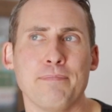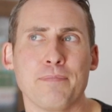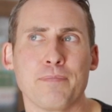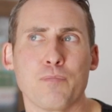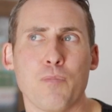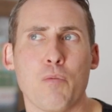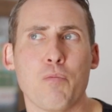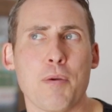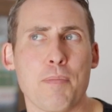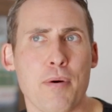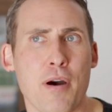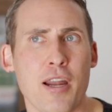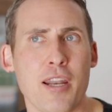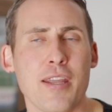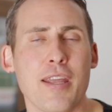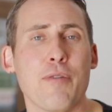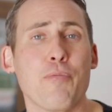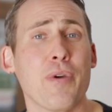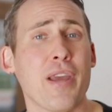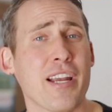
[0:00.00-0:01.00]
when we bought it,
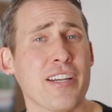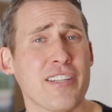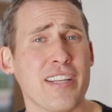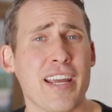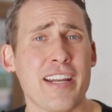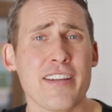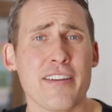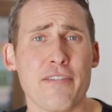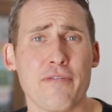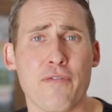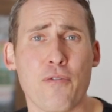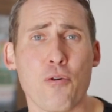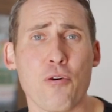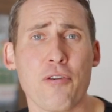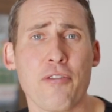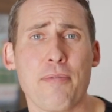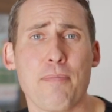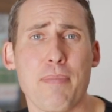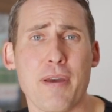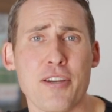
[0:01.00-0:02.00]
and we actually added a
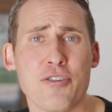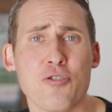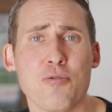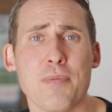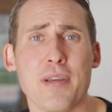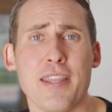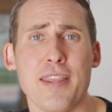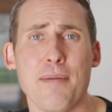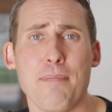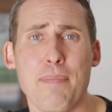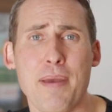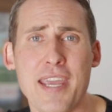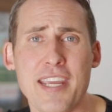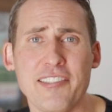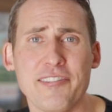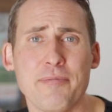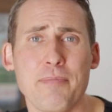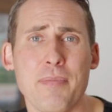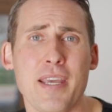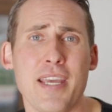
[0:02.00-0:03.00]
4th bedroom in the
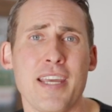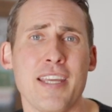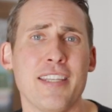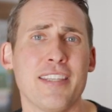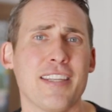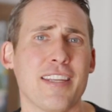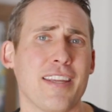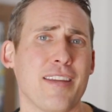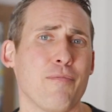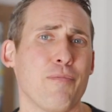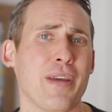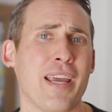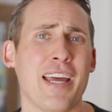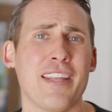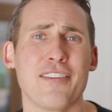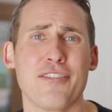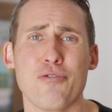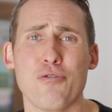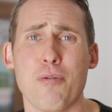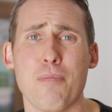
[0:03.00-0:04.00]
basement, and we had
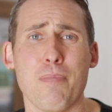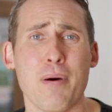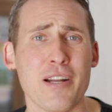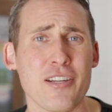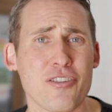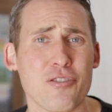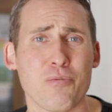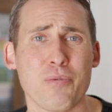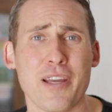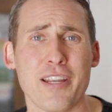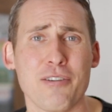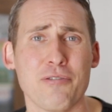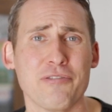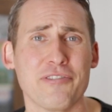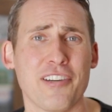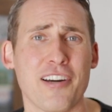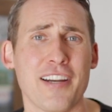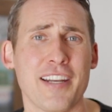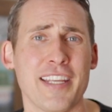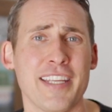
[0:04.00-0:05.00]
to do a bunch of
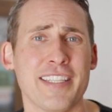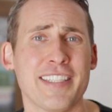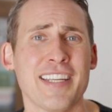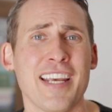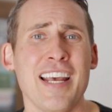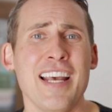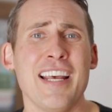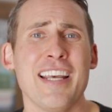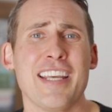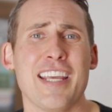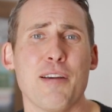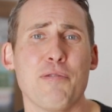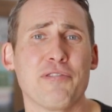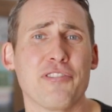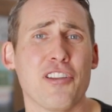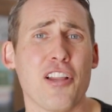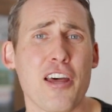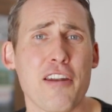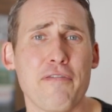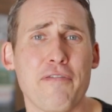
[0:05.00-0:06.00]
renos on it. It was a
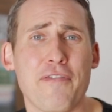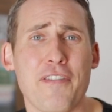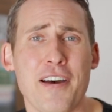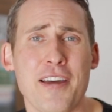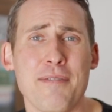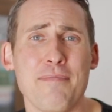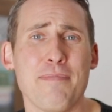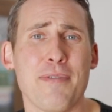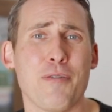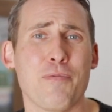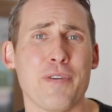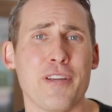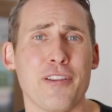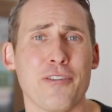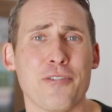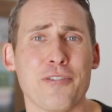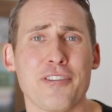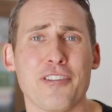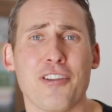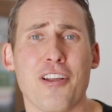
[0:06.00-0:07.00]
lot of fun, but we
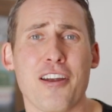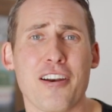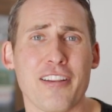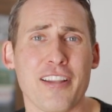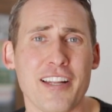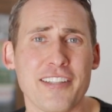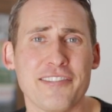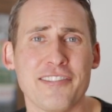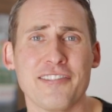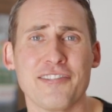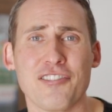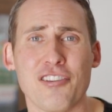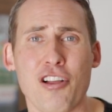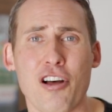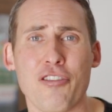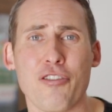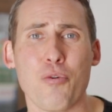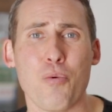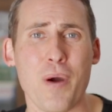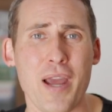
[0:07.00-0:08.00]
learned a lot of lessons
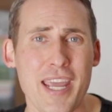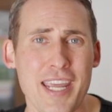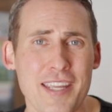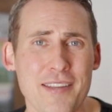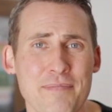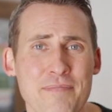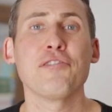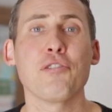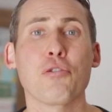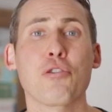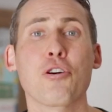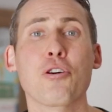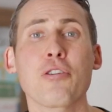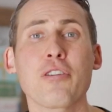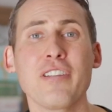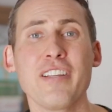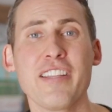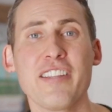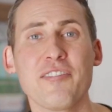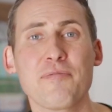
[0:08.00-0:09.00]
along the way. So
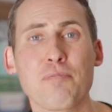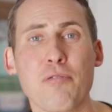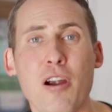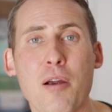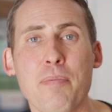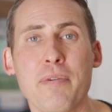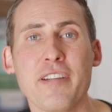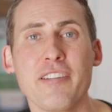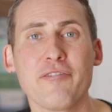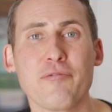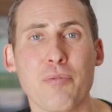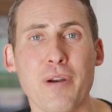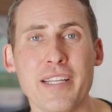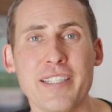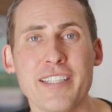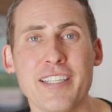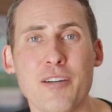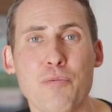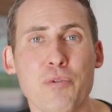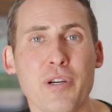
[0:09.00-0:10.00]
currently this property is
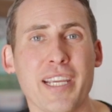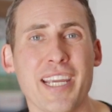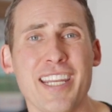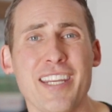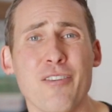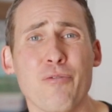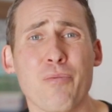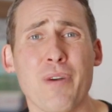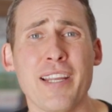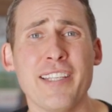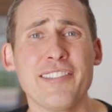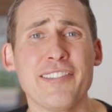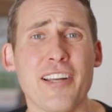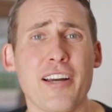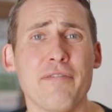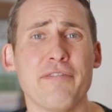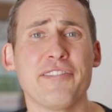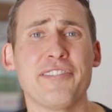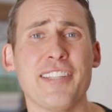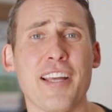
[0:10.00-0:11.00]
rented and we're getting rents
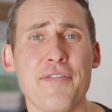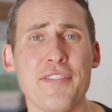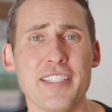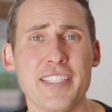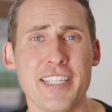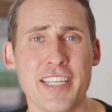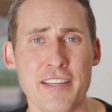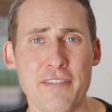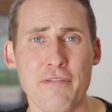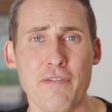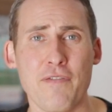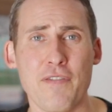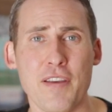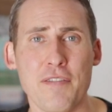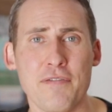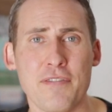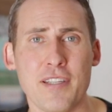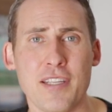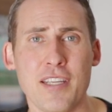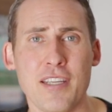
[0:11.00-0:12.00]
of
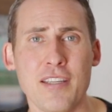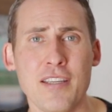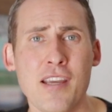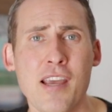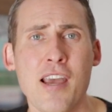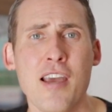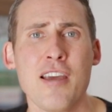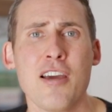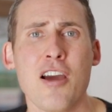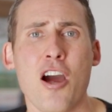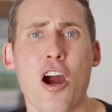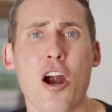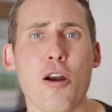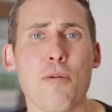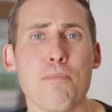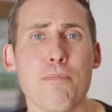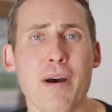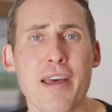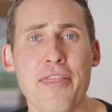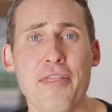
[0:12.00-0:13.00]
$1,750.
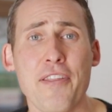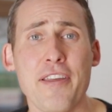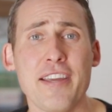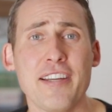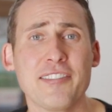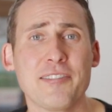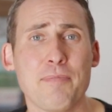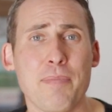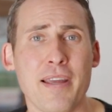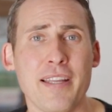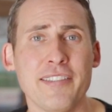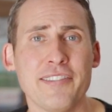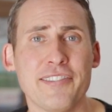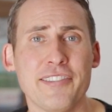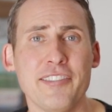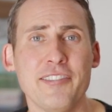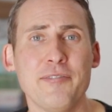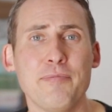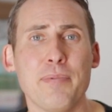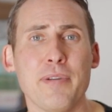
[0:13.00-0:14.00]
Our monthly
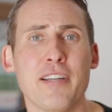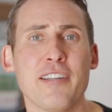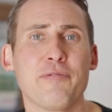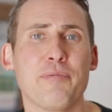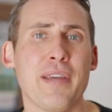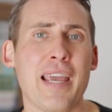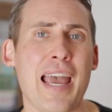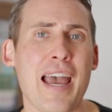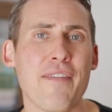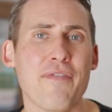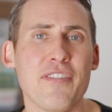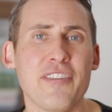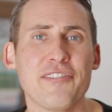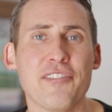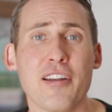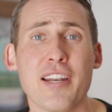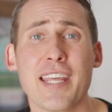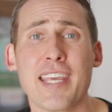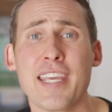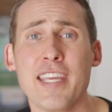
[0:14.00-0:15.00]
expenses, because we have this
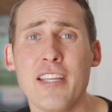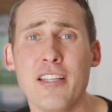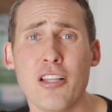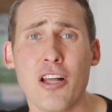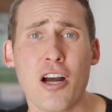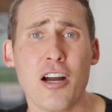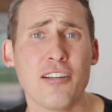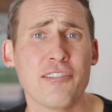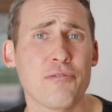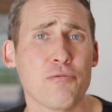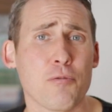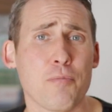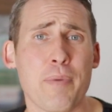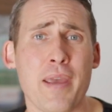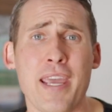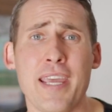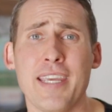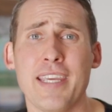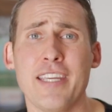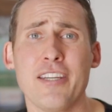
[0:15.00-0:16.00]
on a HELOC, so we're
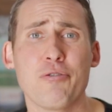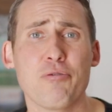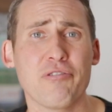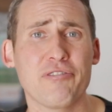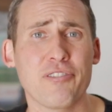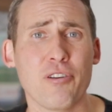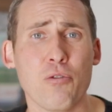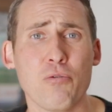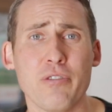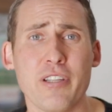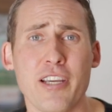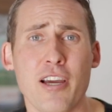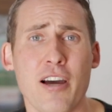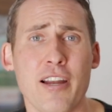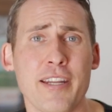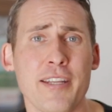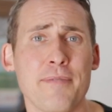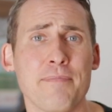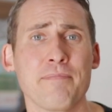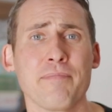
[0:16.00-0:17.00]
paying interest only
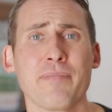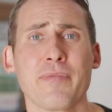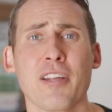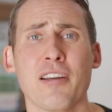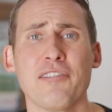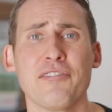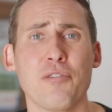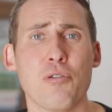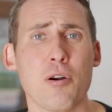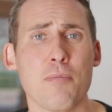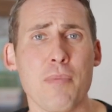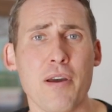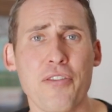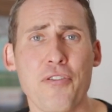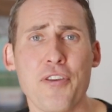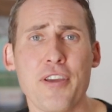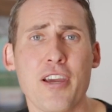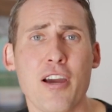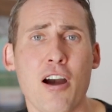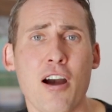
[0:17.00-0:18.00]
on it. So our
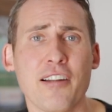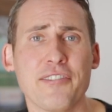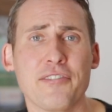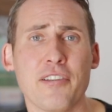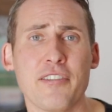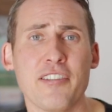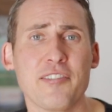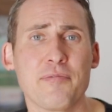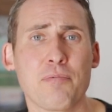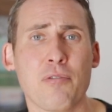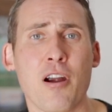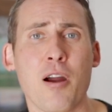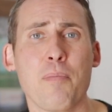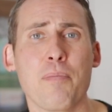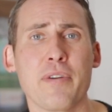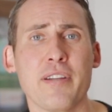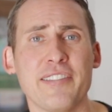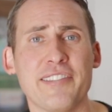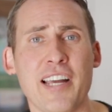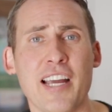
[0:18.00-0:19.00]
monthly cost on this
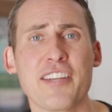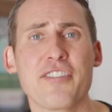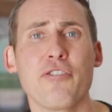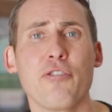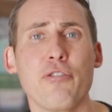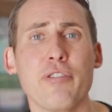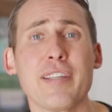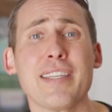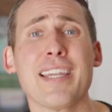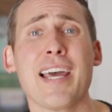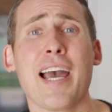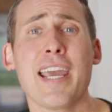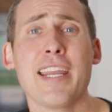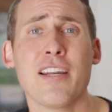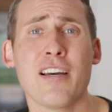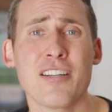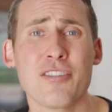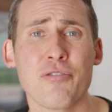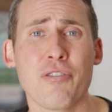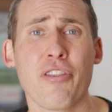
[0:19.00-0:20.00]
property is actually only
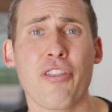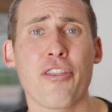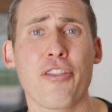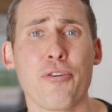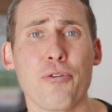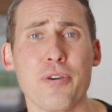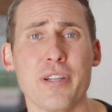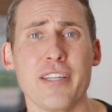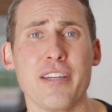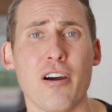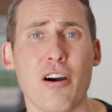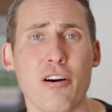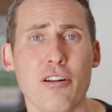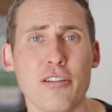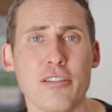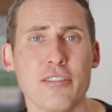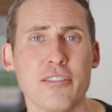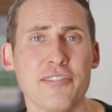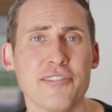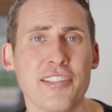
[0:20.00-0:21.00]

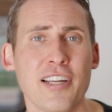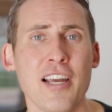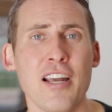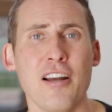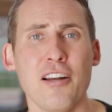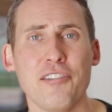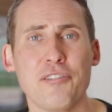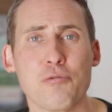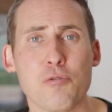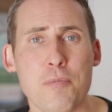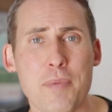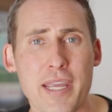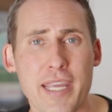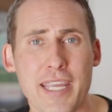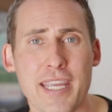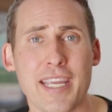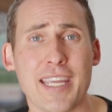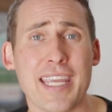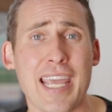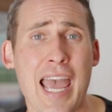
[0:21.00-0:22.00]
$930. So we're
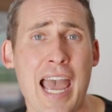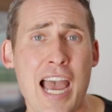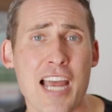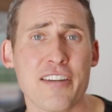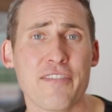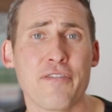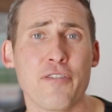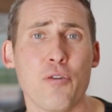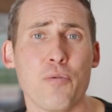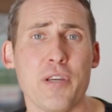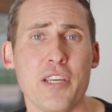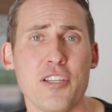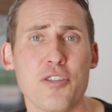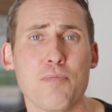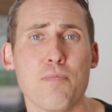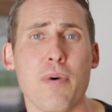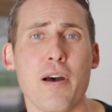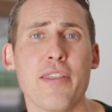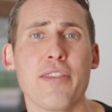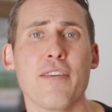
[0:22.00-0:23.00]
making cash flow each
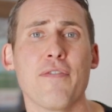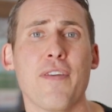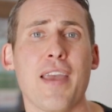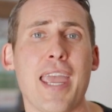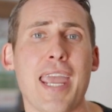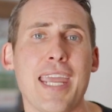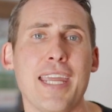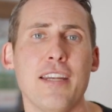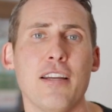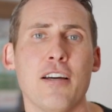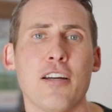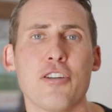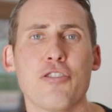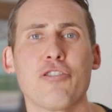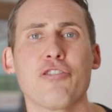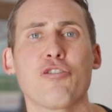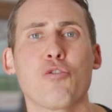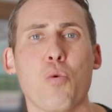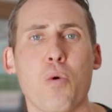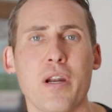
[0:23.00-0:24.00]
month of
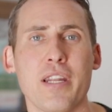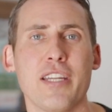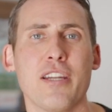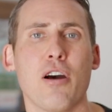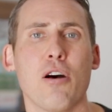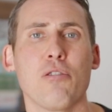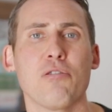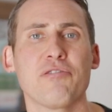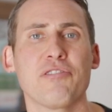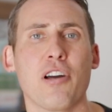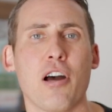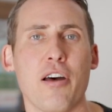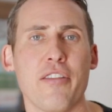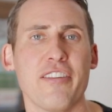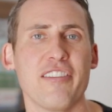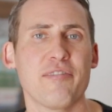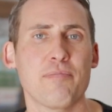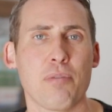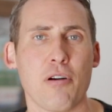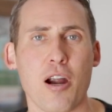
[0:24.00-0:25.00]
$820 on
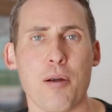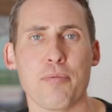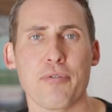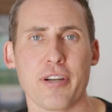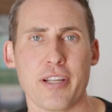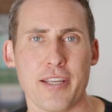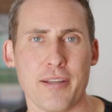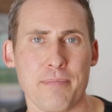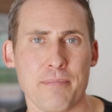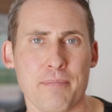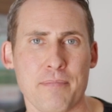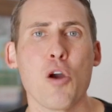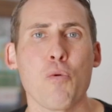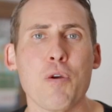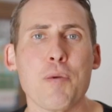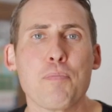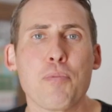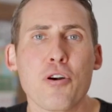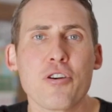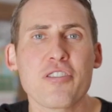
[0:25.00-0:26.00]
this property.
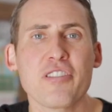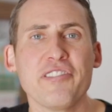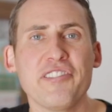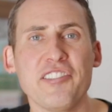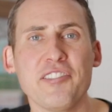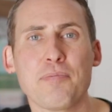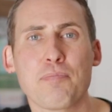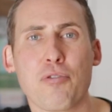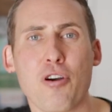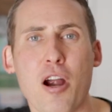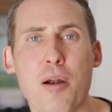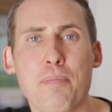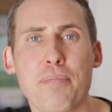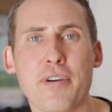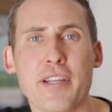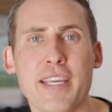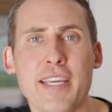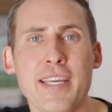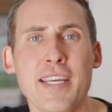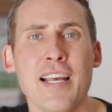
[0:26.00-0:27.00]
We purchased this
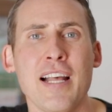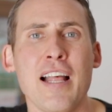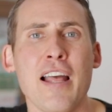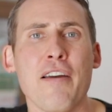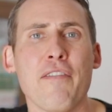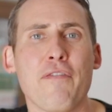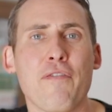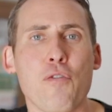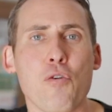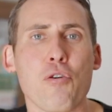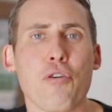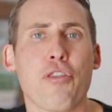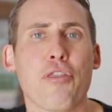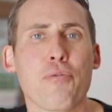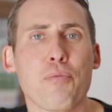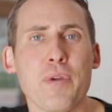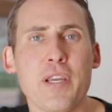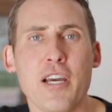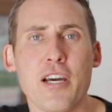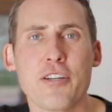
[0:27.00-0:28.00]
property for
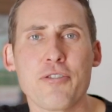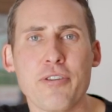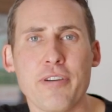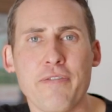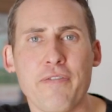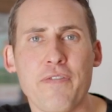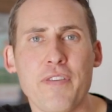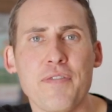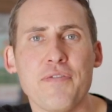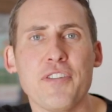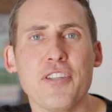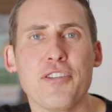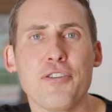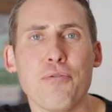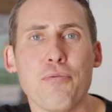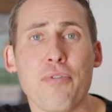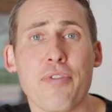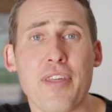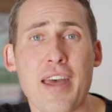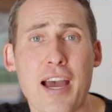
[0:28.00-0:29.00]

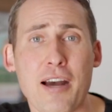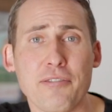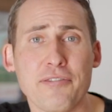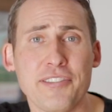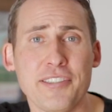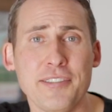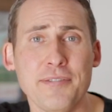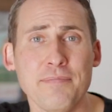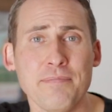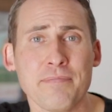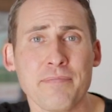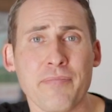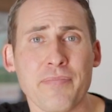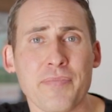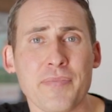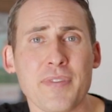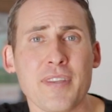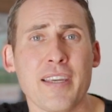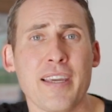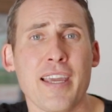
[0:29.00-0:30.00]
$352,000.
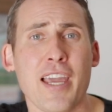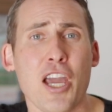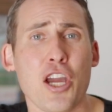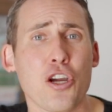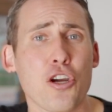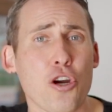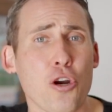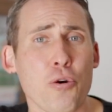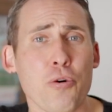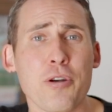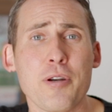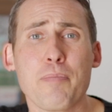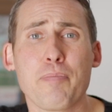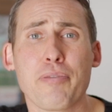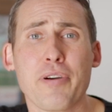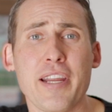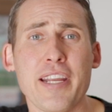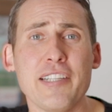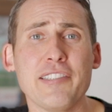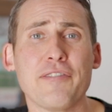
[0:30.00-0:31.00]
Current
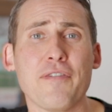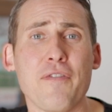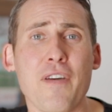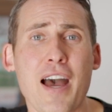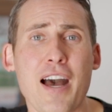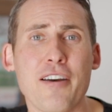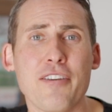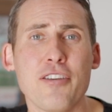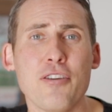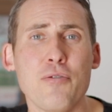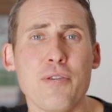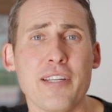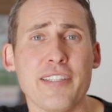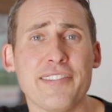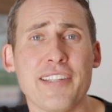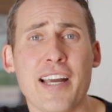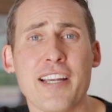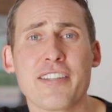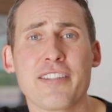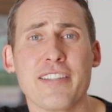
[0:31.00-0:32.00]
appraised value is
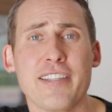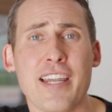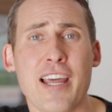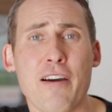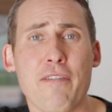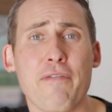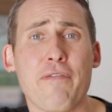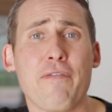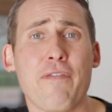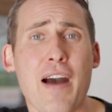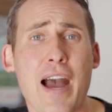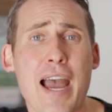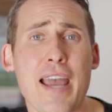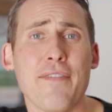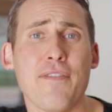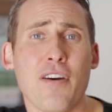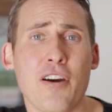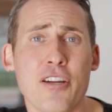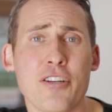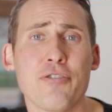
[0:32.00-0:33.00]
actually now
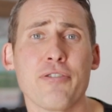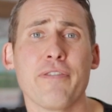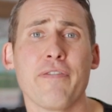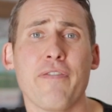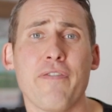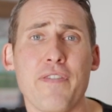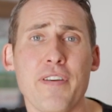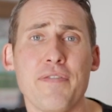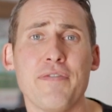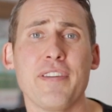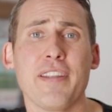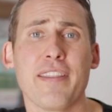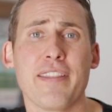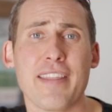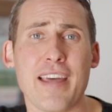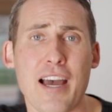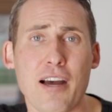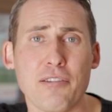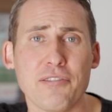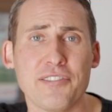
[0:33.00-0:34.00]

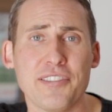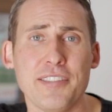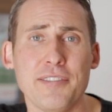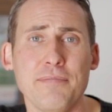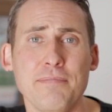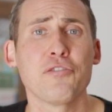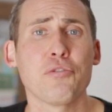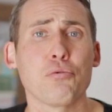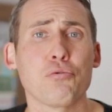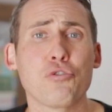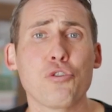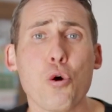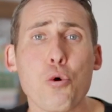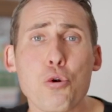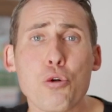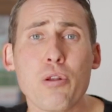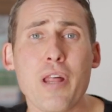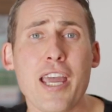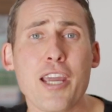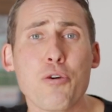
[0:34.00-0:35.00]
$550,000. So
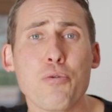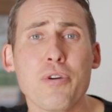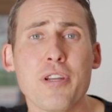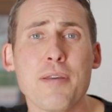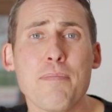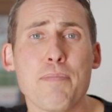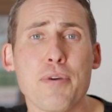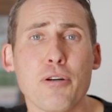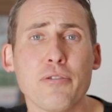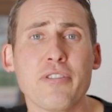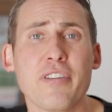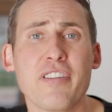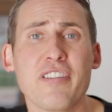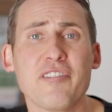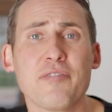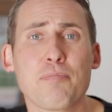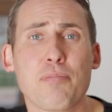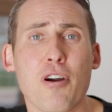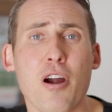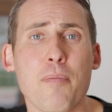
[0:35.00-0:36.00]
total equity built in
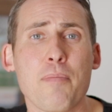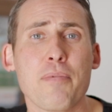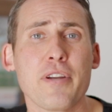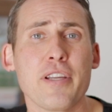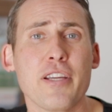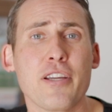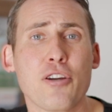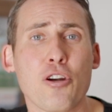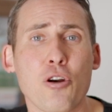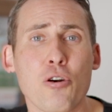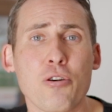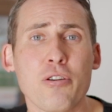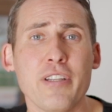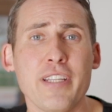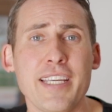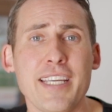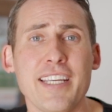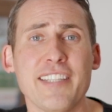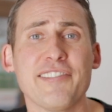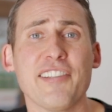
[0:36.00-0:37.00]
this property
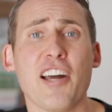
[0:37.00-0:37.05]
currently is